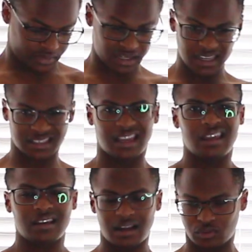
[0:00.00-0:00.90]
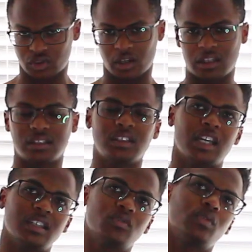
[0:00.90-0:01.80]
the next day I'll train
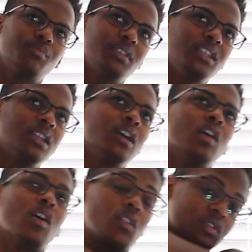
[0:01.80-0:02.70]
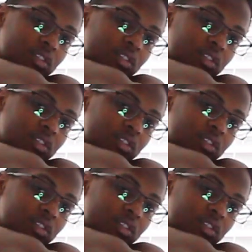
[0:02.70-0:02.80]
chest will be on